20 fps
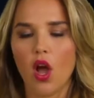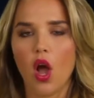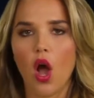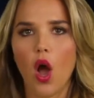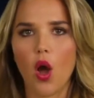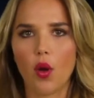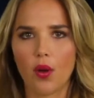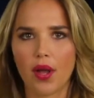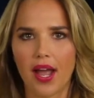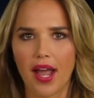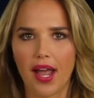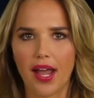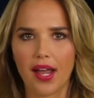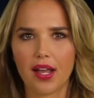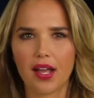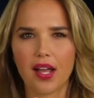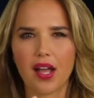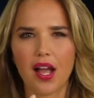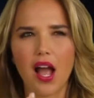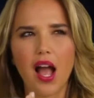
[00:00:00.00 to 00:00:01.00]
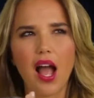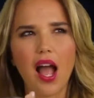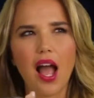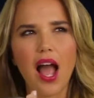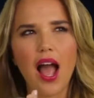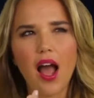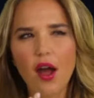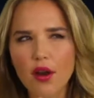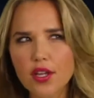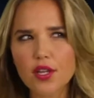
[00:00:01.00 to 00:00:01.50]
Okay,
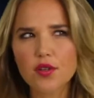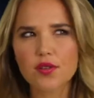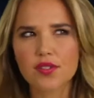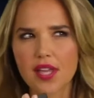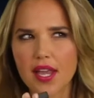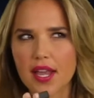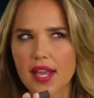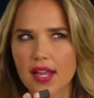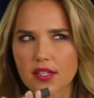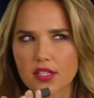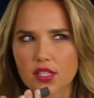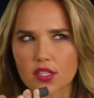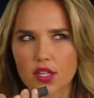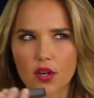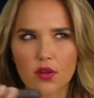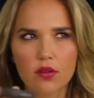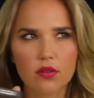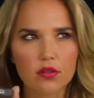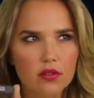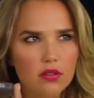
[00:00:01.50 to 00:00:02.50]
how do you say antidote?